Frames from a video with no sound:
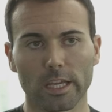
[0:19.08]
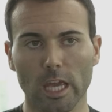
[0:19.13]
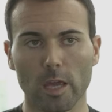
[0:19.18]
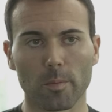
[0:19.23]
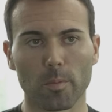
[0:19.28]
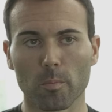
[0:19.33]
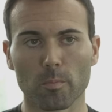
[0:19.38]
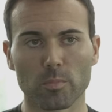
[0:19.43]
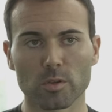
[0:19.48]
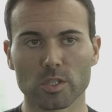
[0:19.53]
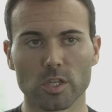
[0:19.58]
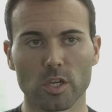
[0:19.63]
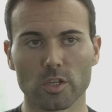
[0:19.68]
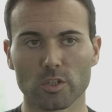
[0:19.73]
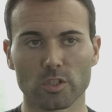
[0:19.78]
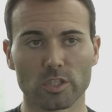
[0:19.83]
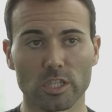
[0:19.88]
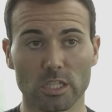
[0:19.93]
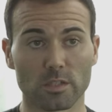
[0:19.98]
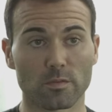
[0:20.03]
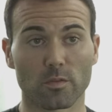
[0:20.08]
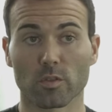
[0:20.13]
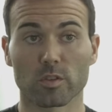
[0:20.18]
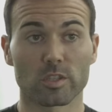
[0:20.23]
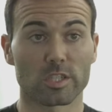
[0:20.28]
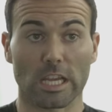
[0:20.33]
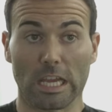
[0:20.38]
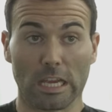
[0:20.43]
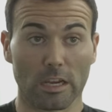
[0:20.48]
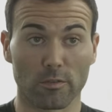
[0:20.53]
keeping possession just for the
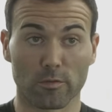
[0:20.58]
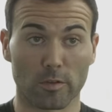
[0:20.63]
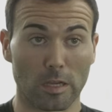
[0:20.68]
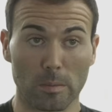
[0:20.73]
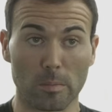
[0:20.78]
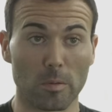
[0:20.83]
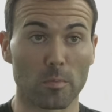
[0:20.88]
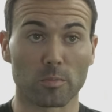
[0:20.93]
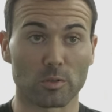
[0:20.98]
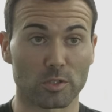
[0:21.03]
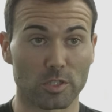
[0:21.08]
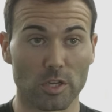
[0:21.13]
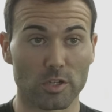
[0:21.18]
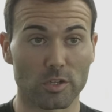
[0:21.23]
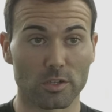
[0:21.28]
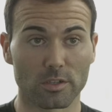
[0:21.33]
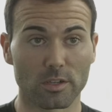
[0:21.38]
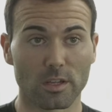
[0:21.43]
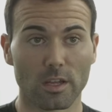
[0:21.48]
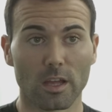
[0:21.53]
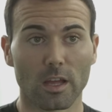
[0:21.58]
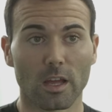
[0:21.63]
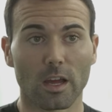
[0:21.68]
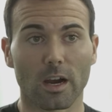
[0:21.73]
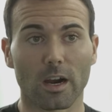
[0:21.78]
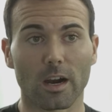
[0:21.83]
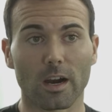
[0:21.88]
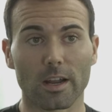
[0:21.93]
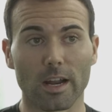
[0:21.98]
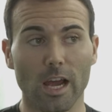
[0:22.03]
sake of keeping possession.
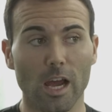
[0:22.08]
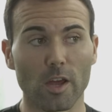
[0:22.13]
And